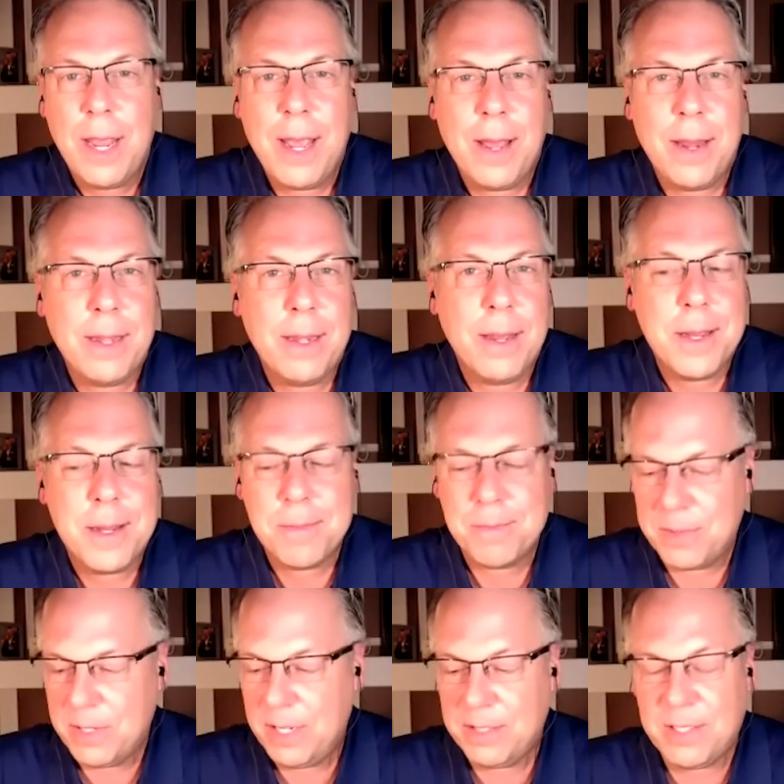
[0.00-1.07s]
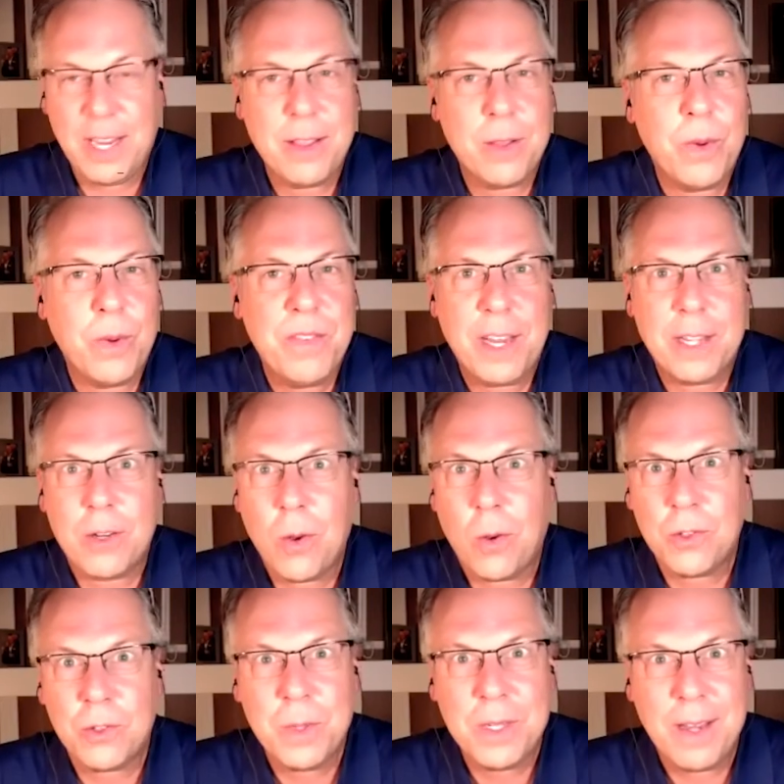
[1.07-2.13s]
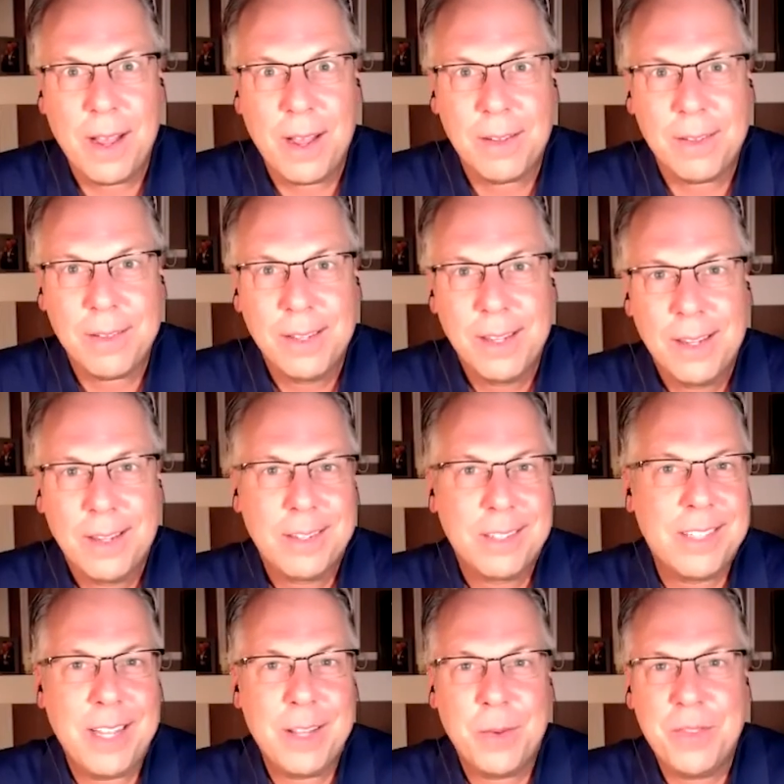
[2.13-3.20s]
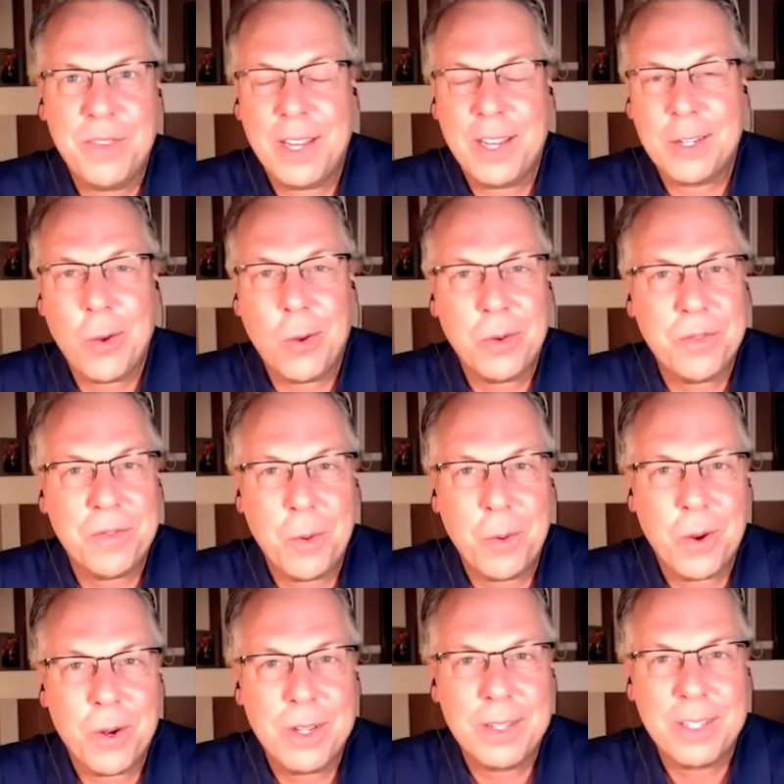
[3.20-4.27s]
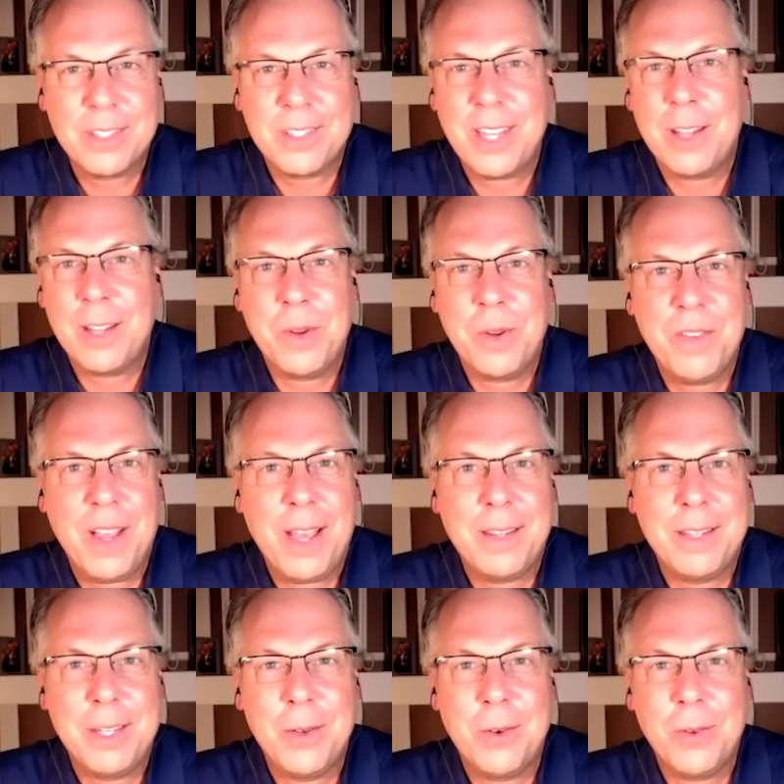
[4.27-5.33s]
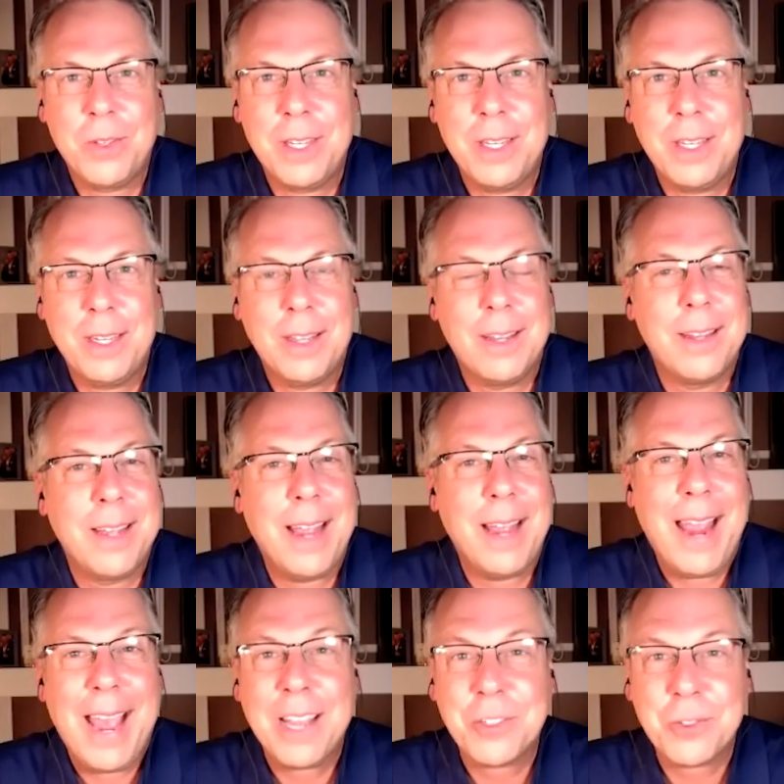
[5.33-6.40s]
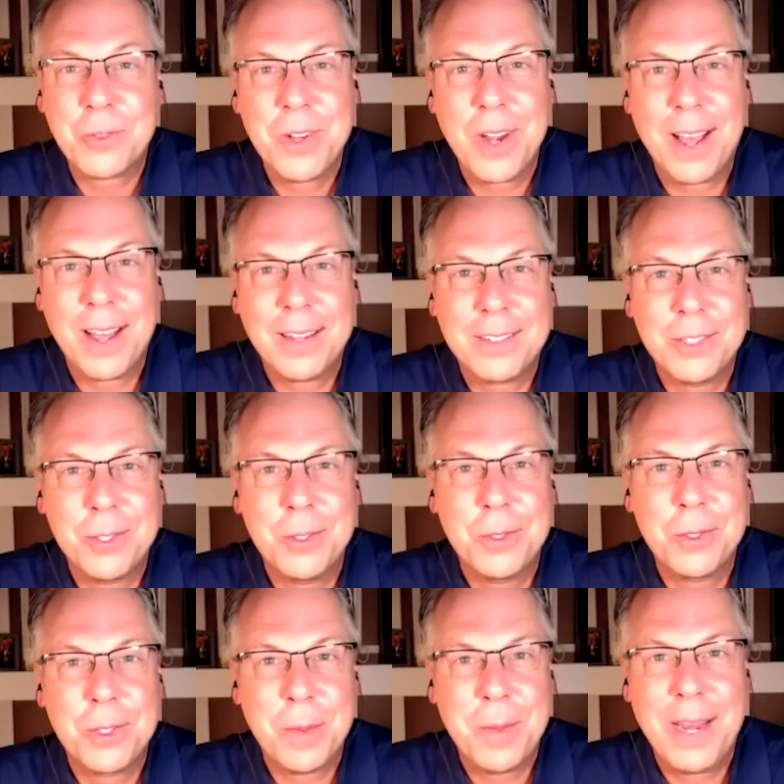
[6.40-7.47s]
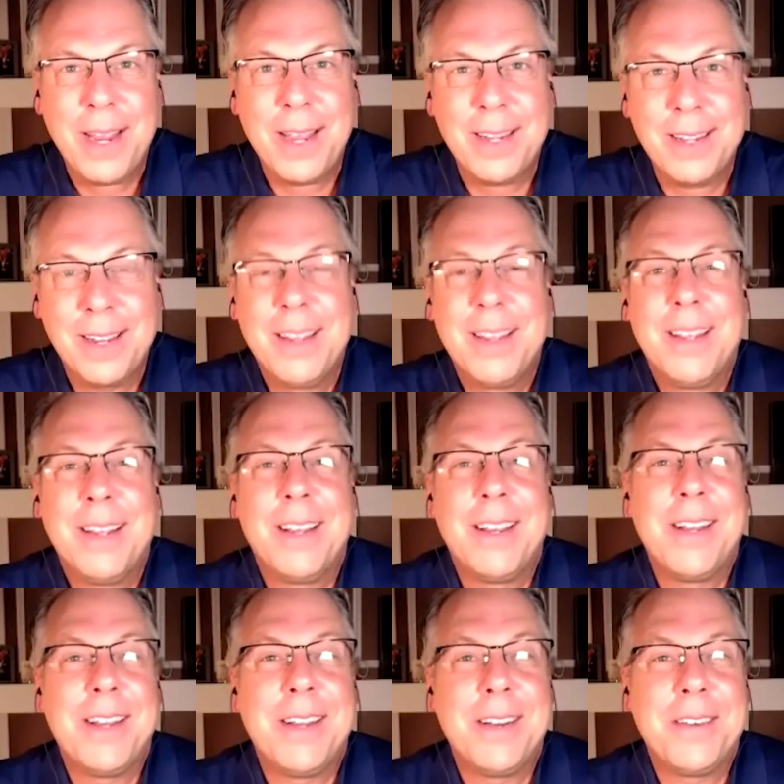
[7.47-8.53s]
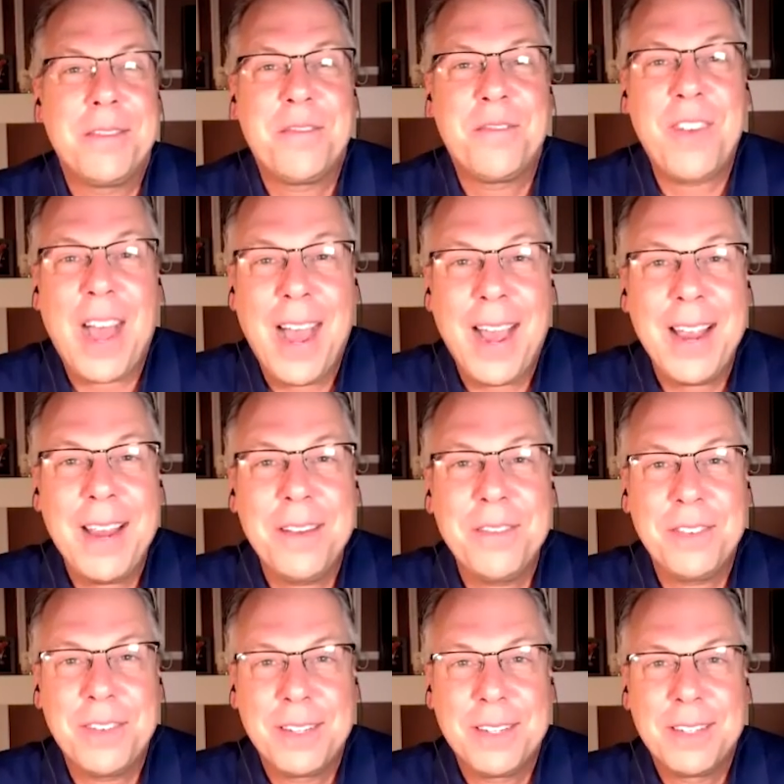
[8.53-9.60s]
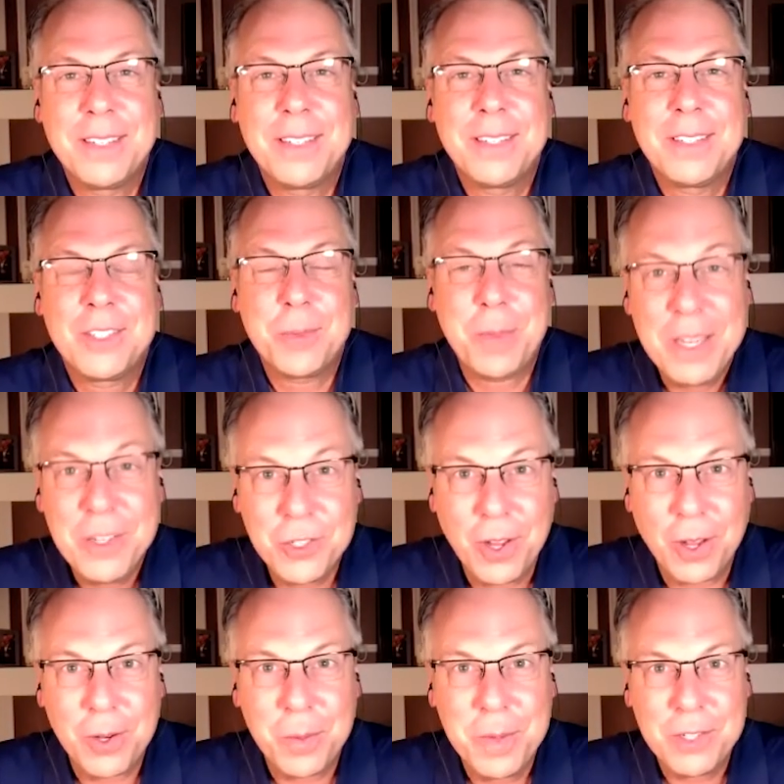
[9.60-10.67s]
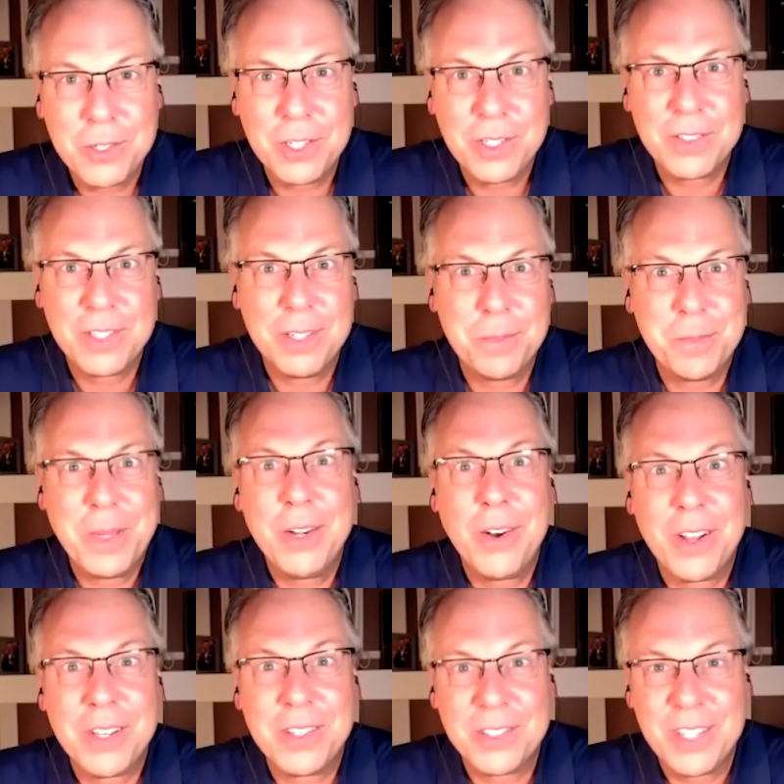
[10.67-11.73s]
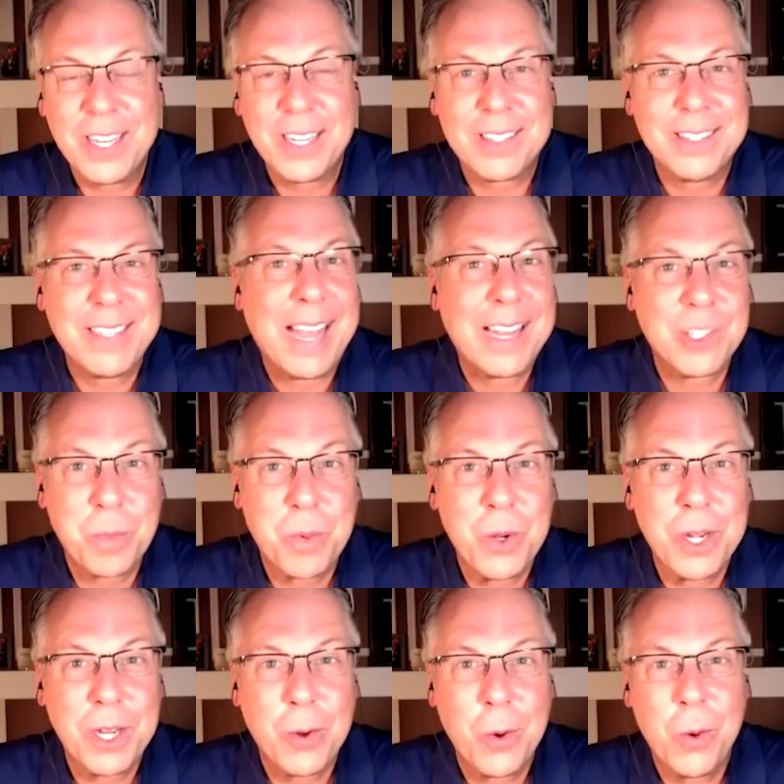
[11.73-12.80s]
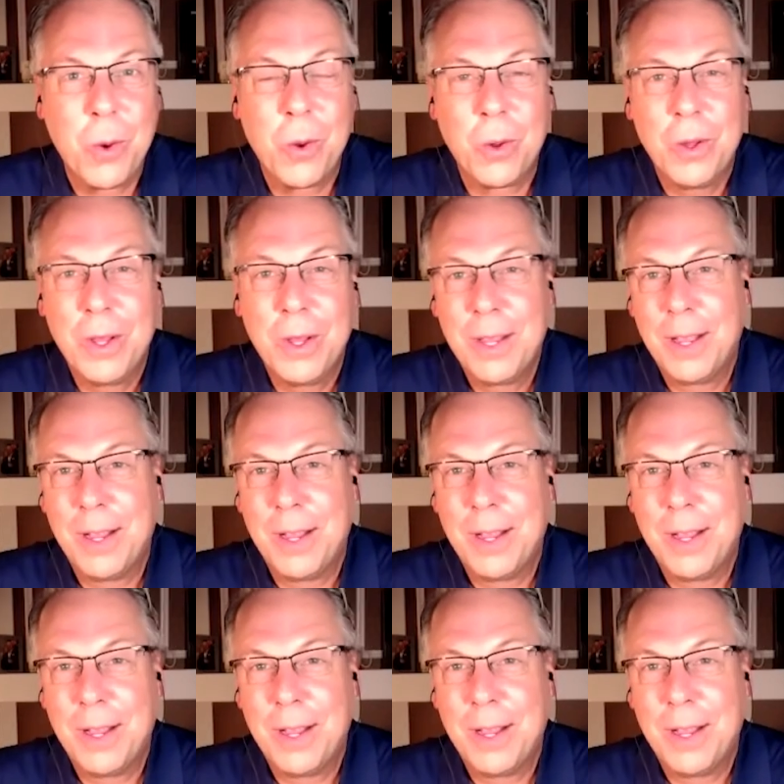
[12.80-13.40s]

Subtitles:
And to say that we've had Cole Swindell, to say that we've had Colt Ford, to say that we've had the only astronaut to command 5 space shuttle missions and been on 6, that's pretty cool.